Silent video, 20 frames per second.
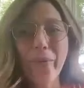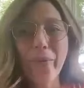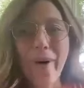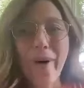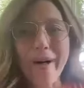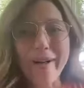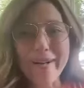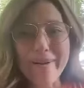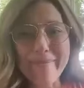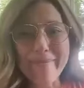
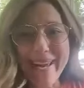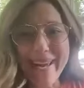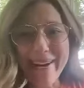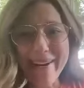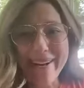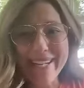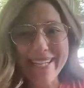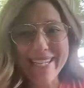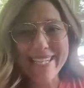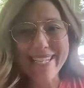Welcome,
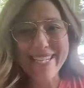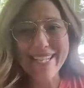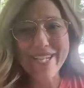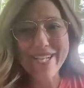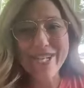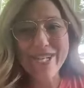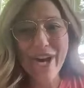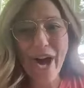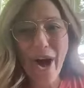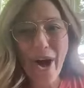Kiri, to the
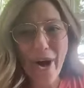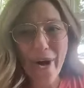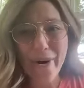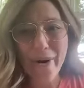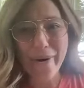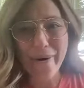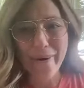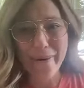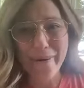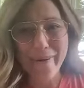
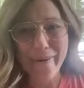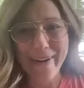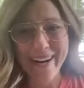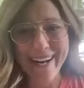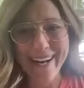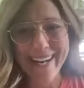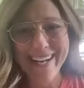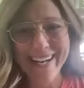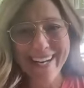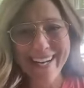show.